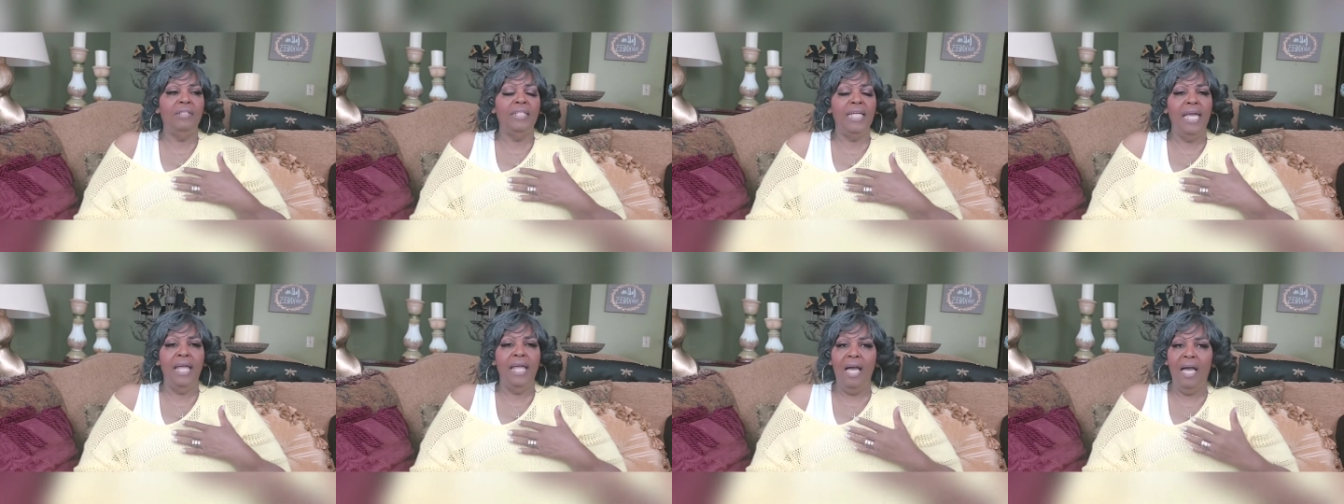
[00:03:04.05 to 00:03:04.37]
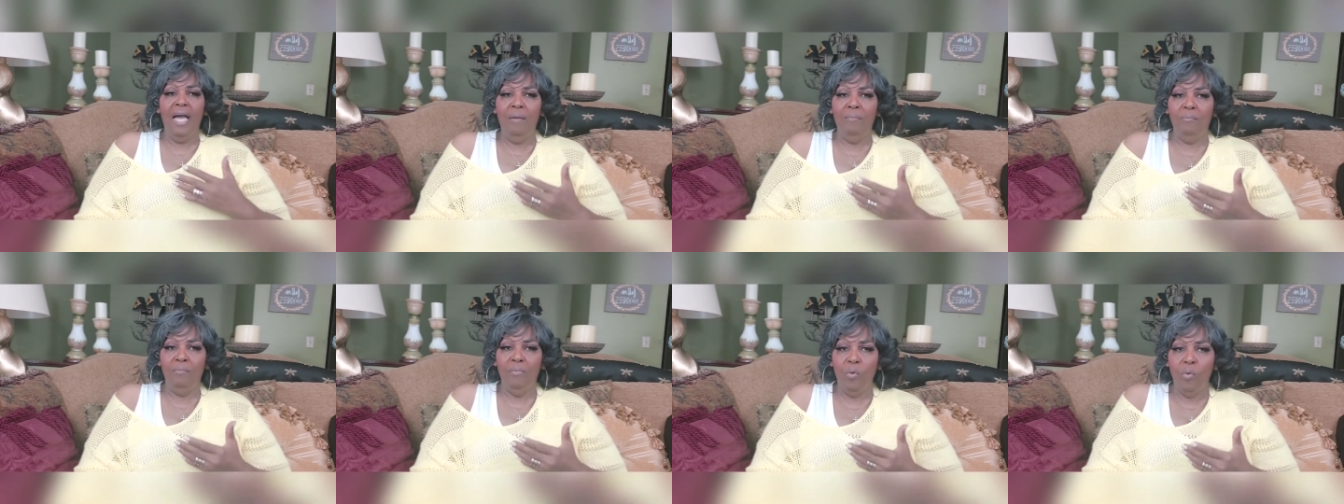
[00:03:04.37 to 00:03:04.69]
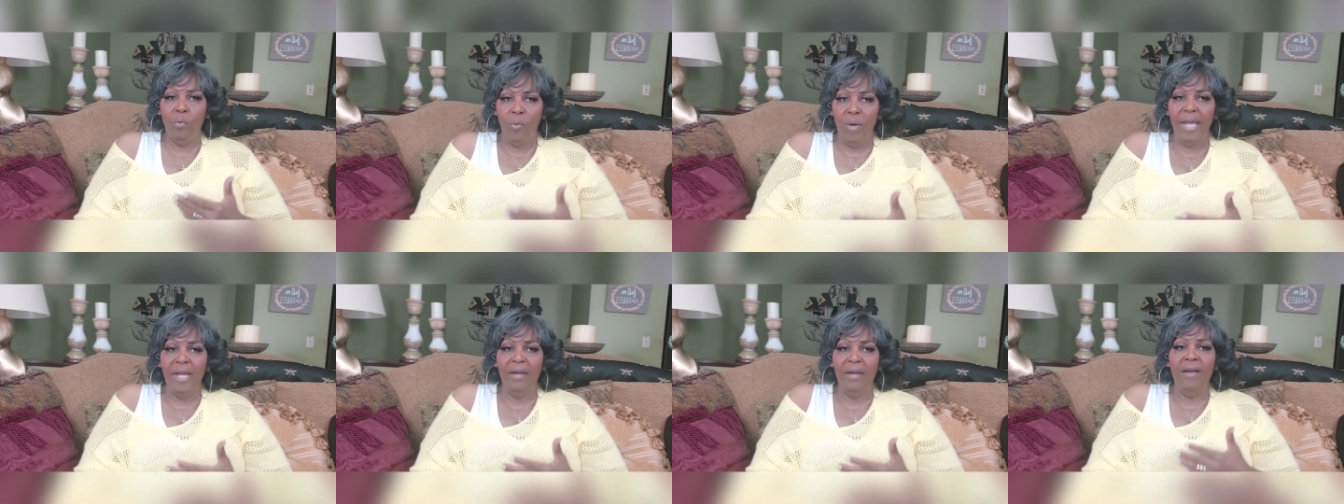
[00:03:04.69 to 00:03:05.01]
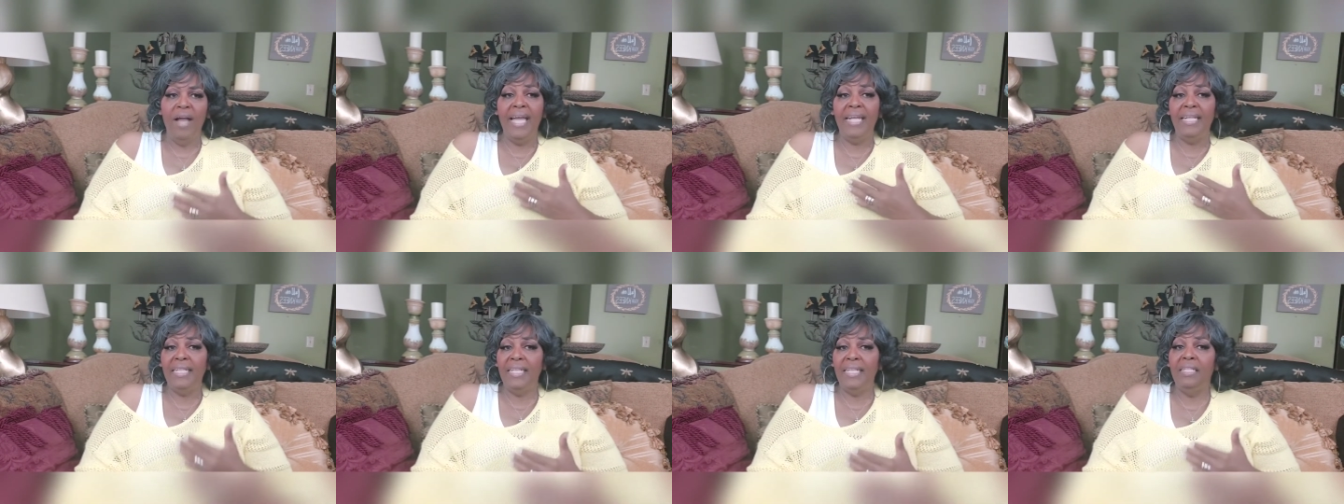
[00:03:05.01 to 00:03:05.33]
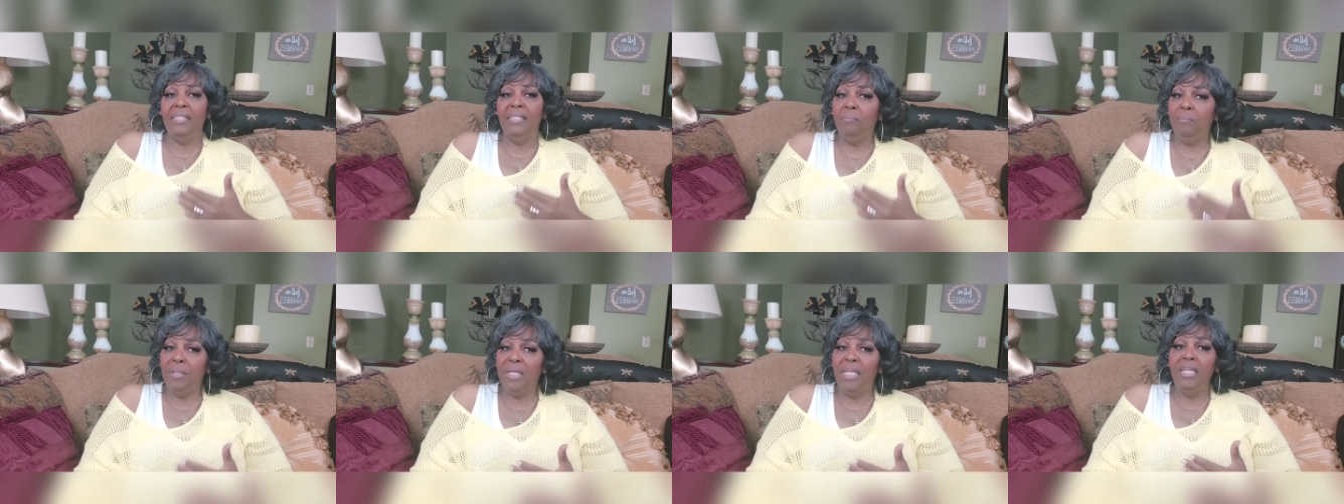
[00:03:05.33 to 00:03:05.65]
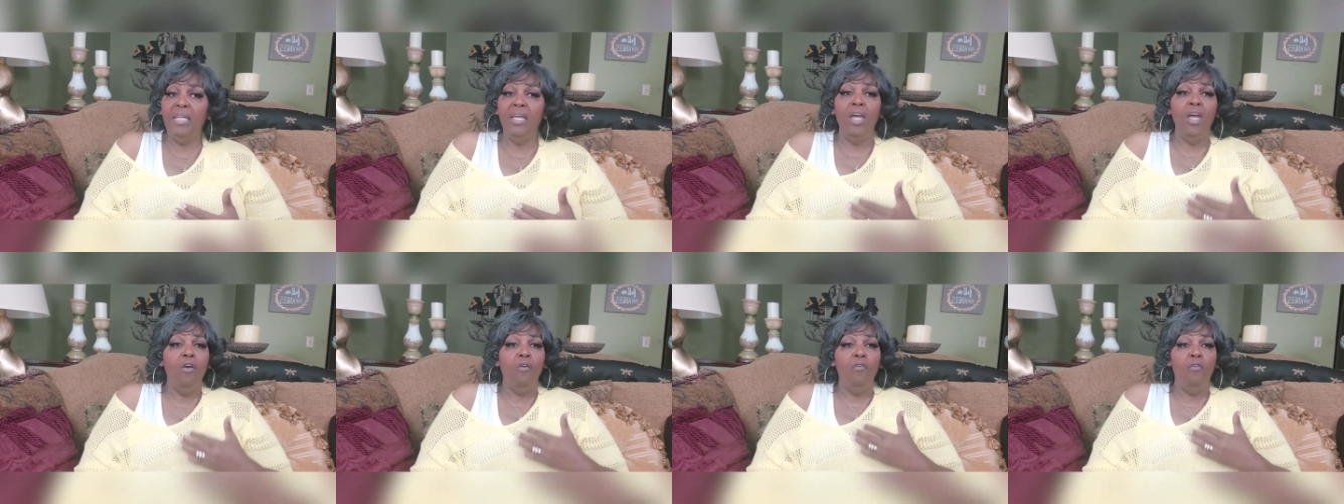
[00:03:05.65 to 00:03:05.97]
that I'm where I need to
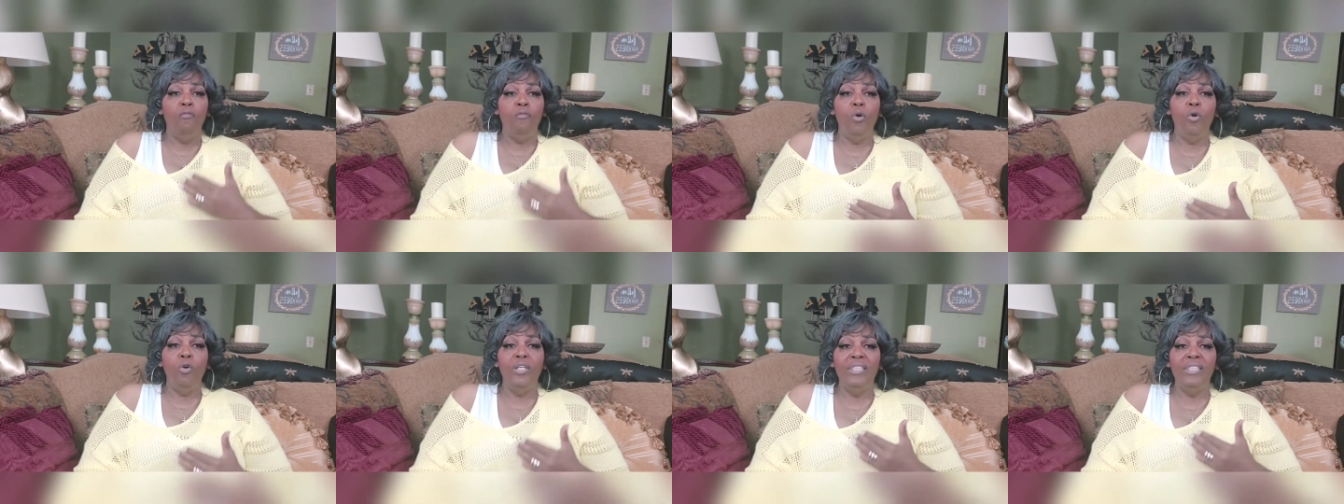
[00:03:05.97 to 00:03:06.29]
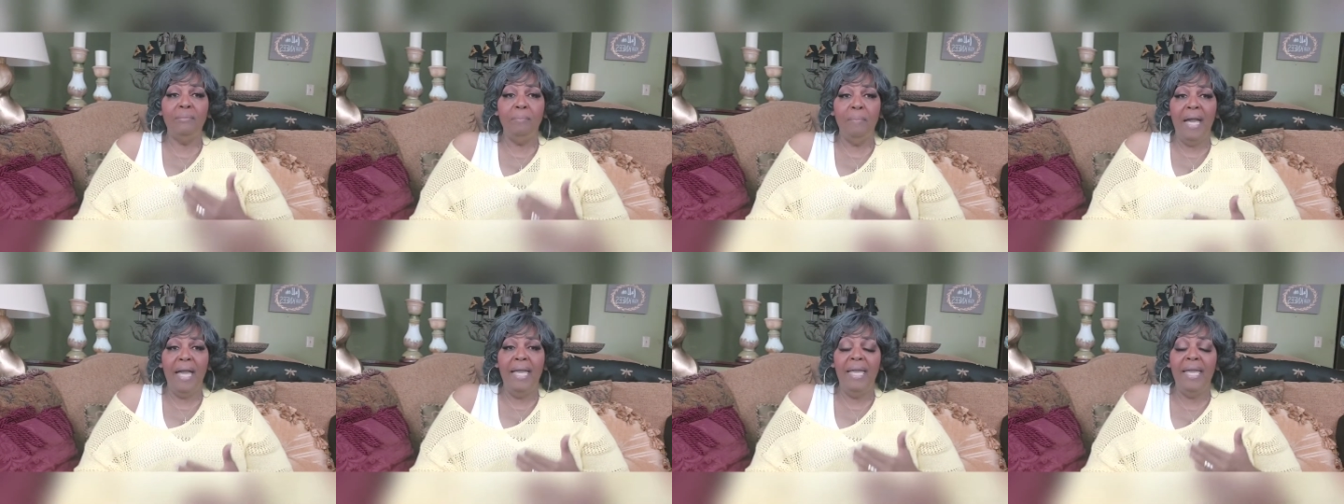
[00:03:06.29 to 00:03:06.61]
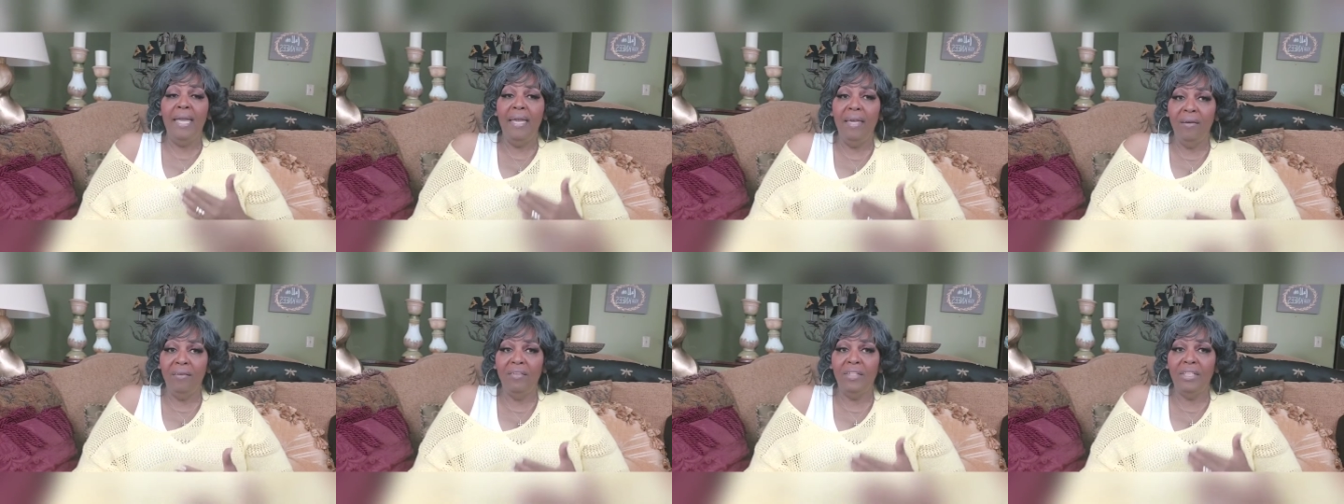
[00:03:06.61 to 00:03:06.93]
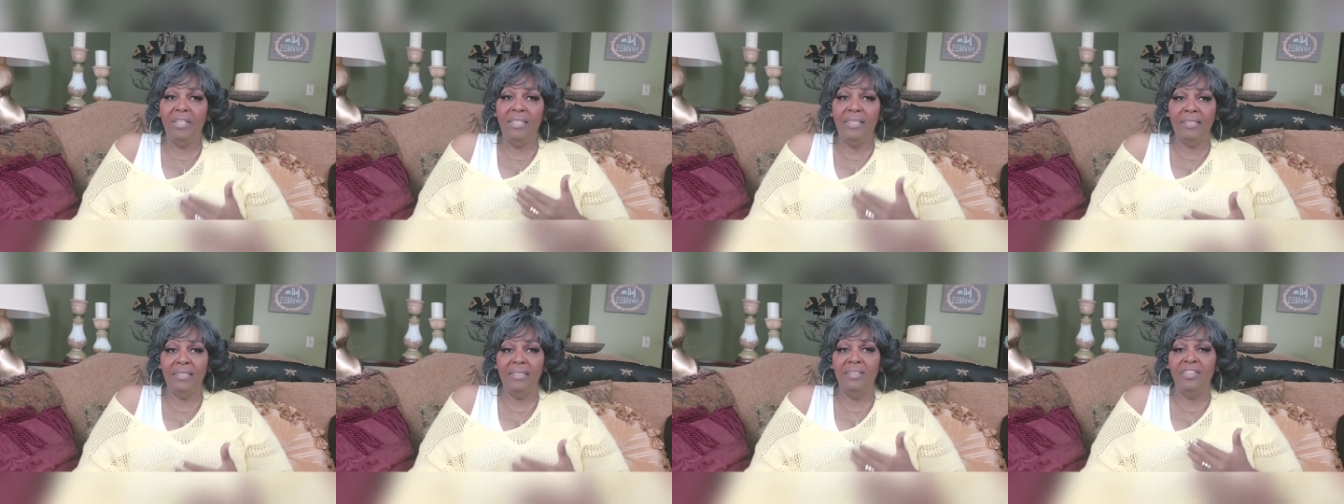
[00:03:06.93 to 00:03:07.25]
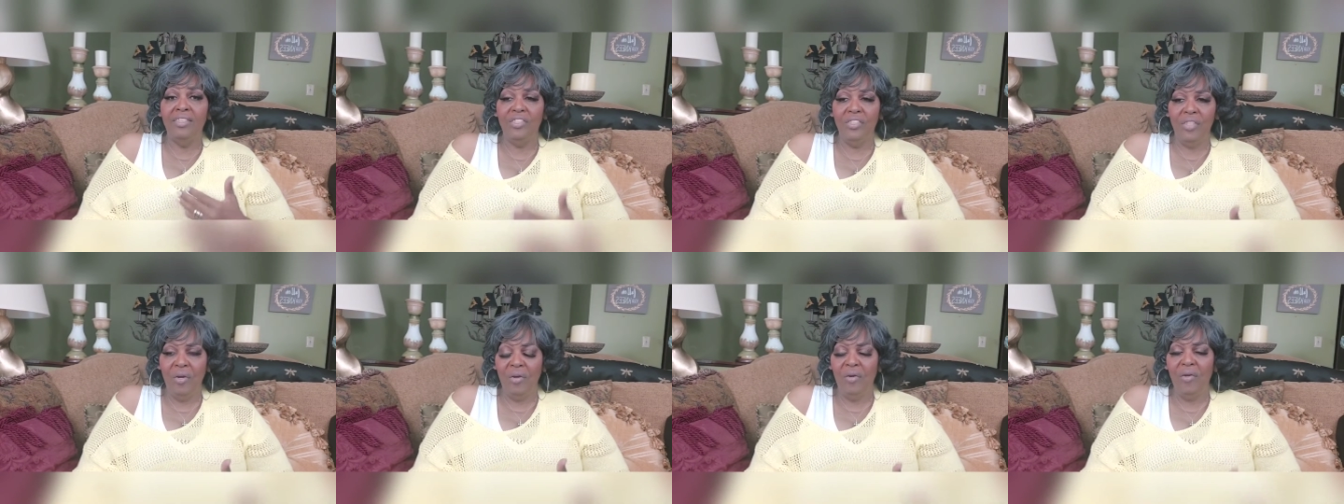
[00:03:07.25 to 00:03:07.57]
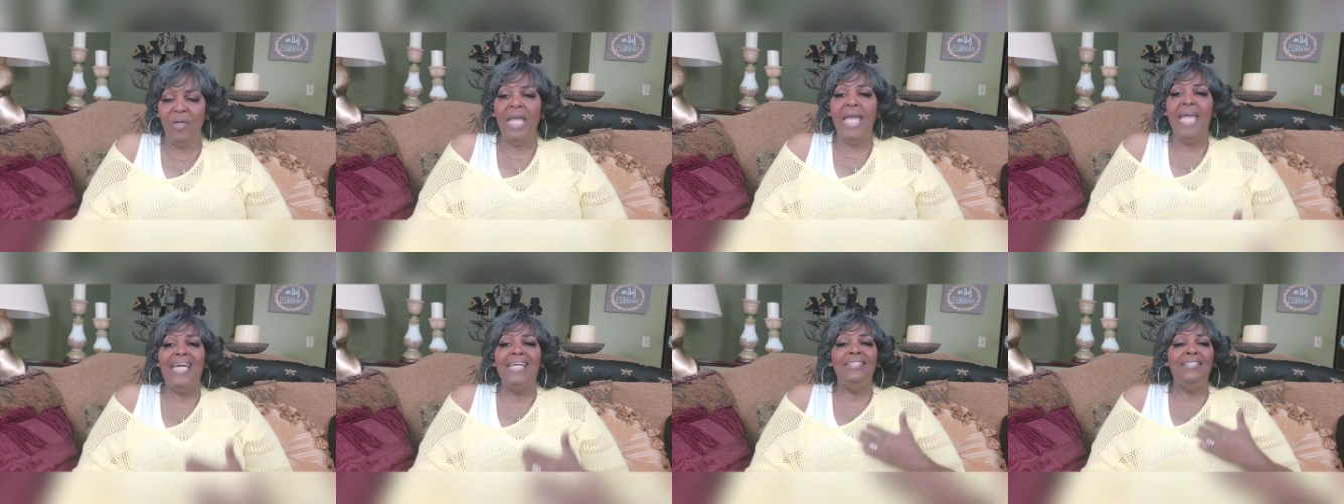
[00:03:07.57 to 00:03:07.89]
be far as my health is concerned.